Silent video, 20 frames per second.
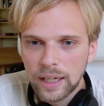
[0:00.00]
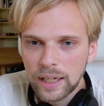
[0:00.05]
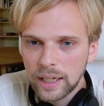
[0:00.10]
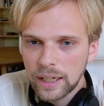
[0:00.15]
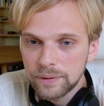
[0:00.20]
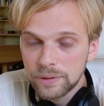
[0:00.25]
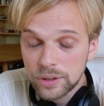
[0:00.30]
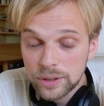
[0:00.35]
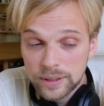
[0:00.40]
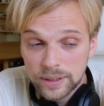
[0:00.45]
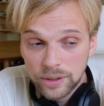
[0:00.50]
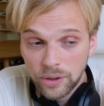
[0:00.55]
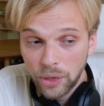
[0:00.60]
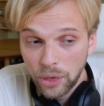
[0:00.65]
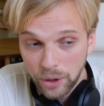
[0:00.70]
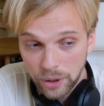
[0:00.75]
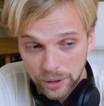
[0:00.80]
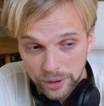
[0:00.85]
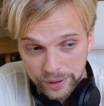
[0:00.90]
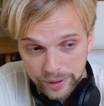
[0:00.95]
If you see
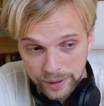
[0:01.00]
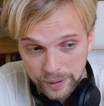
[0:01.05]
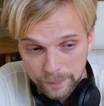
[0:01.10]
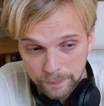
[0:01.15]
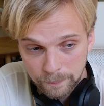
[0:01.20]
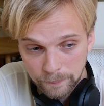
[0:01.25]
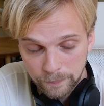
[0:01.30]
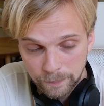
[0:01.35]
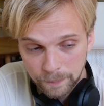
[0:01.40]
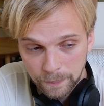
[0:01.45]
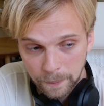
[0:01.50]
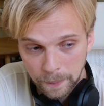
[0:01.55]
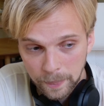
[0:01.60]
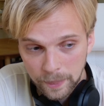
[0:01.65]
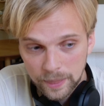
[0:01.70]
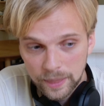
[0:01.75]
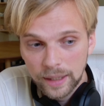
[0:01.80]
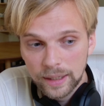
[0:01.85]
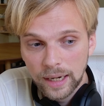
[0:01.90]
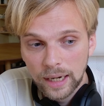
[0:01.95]
30,
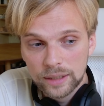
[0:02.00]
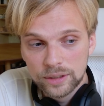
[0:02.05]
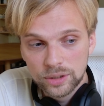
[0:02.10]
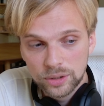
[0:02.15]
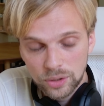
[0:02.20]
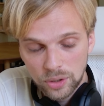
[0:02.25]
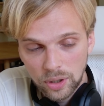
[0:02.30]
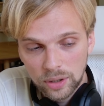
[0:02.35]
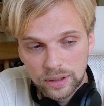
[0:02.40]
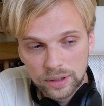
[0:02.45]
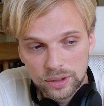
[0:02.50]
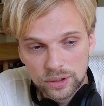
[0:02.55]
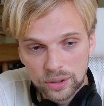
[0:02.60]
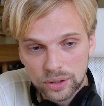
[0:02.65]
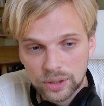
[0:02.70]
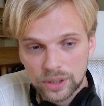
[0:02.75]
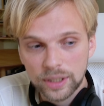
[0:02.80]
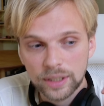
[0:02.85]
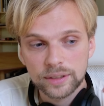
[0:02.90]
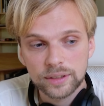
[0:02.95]
then I strongly
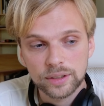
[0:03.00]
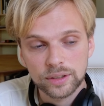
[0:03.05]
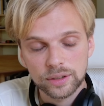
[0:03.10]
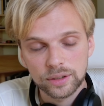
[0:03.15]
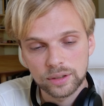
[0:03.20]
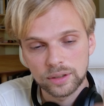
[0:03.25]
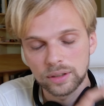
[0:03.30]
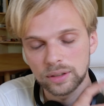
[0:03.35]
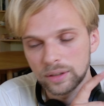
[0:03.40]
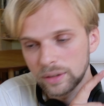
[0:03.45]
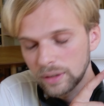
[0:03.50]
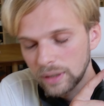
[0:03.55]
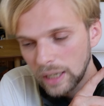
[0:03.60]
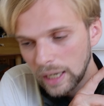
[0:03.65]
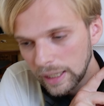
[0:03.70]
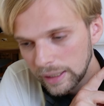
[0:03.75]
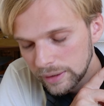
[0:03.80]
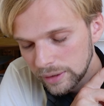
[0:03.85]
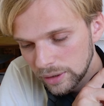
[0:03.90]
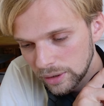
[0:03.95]
suggest
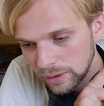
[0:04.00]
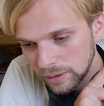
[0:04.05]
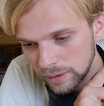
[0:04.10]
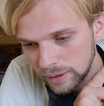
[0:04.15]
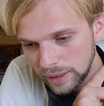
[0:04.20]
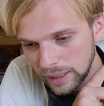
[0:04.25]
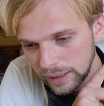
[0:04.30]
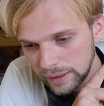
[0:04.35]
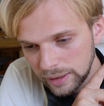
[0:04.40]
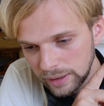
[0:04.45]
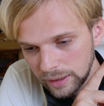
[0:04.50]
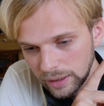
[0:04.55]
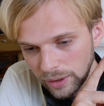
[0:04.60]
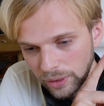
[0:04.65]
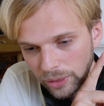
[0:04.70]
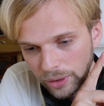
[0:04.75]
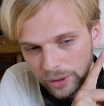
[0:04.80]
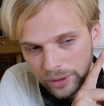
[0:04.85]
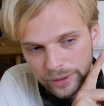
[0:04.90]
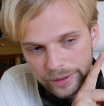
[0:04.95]
either getting a
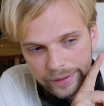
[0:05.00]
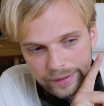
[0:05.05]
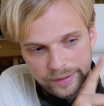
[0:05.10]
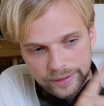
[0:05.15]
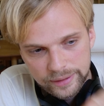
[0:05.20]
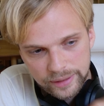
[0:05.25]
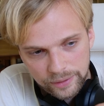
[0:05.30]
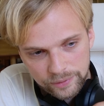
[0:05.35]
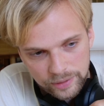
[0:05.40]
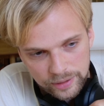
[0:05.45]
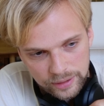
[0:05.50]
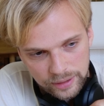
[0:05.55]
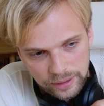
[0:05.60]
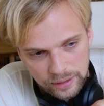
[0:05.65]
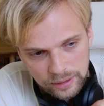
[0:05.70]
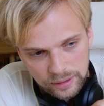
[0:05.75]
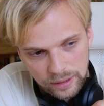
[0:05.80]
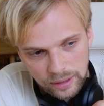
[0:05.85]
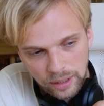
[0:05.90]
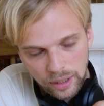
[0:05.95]

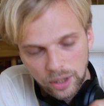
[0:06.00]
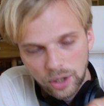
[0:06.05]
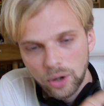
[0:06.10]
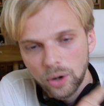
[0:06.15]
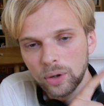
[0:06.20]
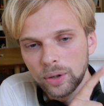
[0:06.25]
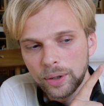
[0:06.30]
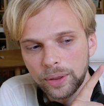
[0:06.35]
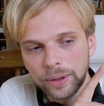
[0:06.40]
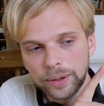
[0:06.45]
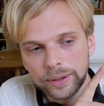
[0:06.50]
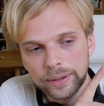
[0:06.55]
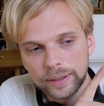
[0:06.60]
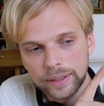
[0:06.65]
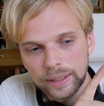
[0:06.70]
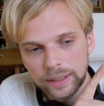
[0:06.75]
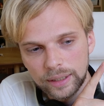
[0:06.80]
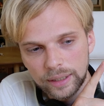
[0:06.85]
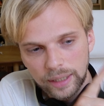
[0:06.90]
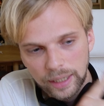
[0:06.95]
3070 or
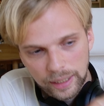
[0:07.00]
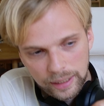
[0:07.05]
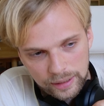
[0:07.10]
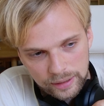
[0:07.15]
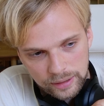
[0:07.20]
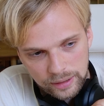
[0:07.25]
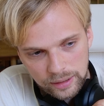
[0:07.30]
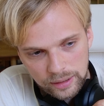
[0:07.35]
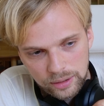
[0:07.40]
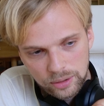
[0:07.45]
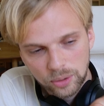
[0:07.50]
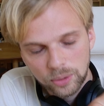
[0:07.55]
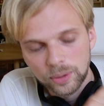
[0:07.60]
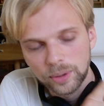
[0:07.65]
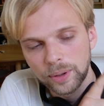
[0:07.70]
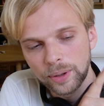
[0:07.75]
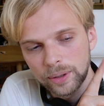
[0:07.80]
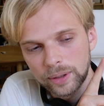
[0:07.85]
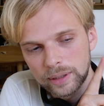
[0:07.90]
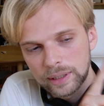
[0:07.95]
3080 or
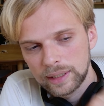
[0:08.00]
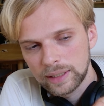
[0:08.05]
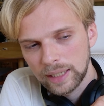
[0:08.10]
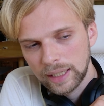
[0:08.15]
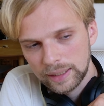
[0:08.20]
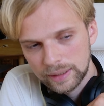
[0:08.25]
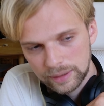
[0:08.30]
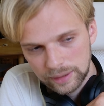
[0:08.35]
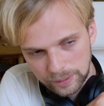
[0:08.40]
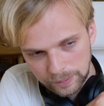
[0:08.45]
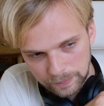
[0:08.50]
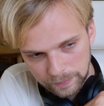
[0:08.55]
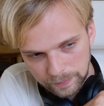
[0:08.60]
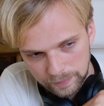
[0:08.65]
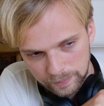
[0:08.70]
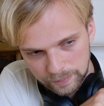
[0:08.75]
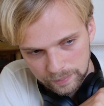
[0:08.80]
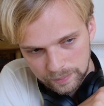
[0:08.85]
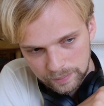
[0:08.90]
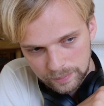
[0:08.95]
3090,
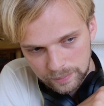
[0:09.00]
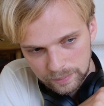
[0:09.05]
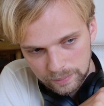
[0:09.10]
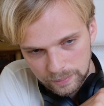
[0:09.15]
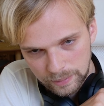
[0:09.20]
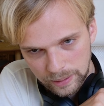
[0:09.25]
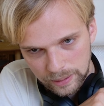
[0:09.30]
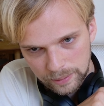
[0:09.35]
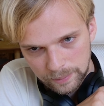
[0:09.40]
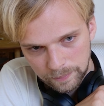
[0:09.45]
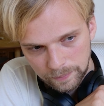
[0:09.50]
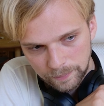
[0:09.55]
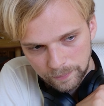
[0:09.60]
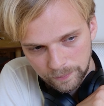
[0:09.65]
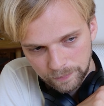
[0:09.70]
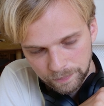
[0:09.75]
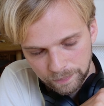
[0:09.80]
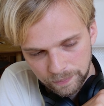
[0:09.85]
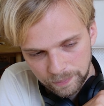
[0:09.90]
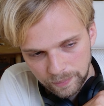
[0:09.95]
right?
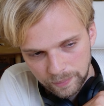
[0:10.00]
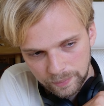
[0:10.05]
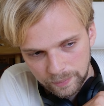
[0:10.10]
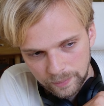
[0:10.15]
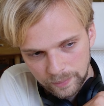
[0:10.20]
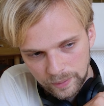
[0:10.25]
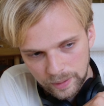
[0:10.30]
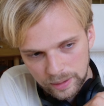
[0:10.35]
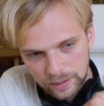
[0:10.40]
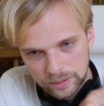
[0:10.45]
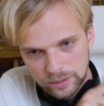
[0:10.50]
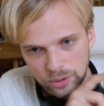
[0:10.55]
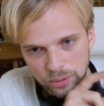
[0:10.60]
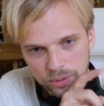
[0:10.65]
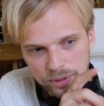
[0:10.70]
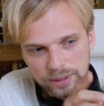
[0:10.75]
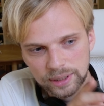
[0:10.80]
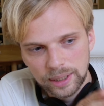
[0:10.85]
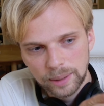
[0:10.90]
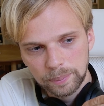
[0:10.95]
So
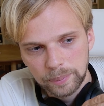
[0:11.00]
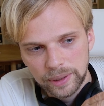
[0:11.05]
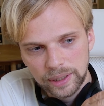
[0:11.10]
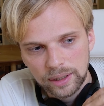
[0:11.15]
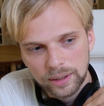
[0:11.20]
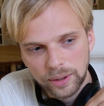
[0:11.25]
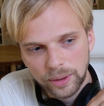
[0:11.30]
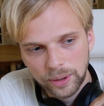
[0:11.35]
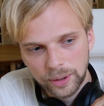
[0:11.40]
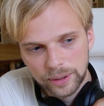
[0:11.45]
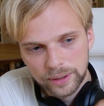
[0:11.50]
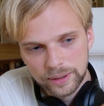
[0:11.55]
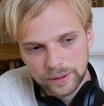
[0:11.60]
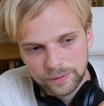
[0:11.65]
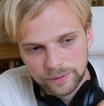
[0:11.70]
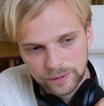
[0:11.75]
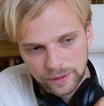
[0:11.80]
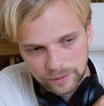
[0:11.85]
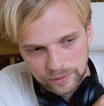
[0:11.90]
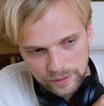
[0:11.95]
skipping
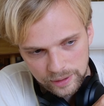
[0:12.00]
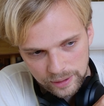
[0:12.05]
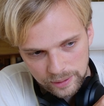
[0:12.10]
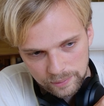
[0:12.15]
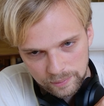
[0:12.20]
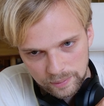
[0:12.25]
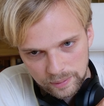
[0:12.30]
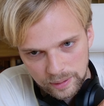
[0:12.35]
3050.